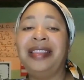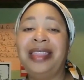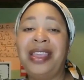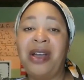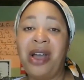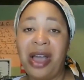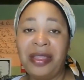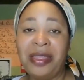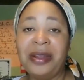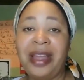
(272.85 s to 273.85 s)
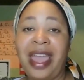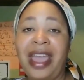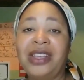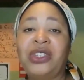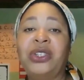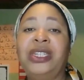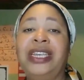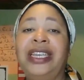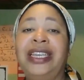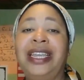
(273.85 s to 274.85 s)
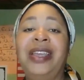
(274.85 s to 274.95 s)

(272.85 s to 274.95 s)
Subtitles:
the author actually